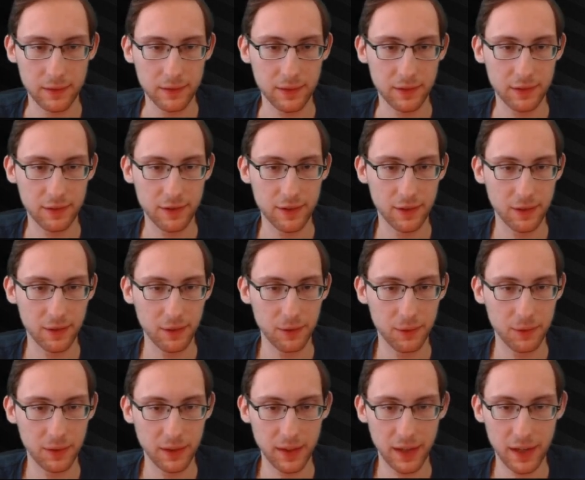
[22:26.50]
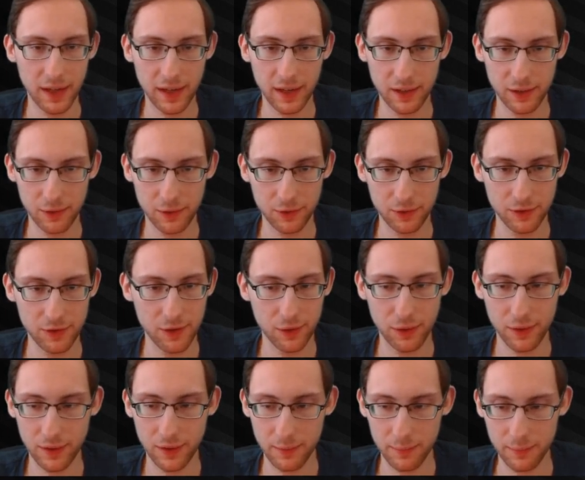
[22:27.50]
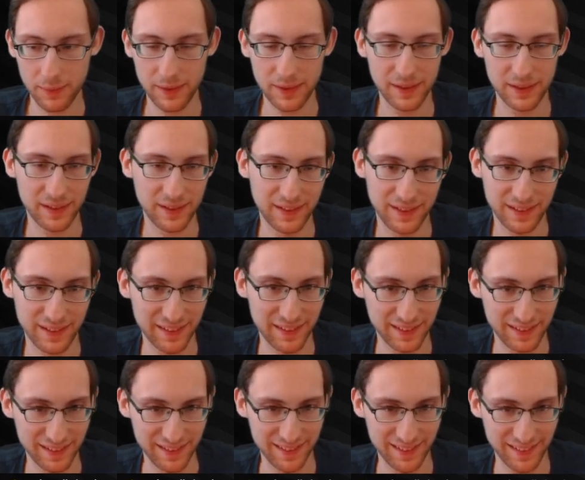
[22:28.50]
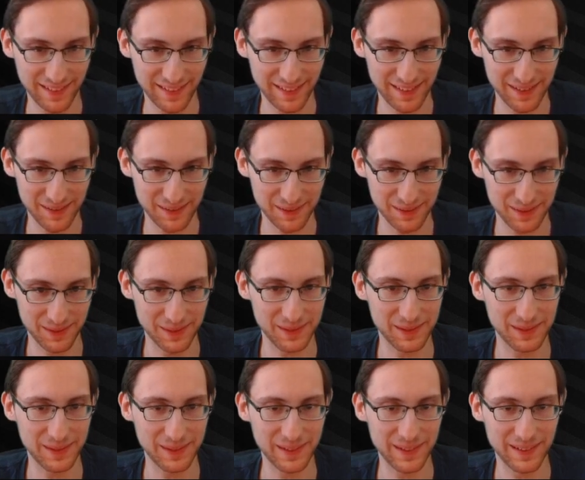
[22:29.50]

Does the loading hand use the thumb? I don't know.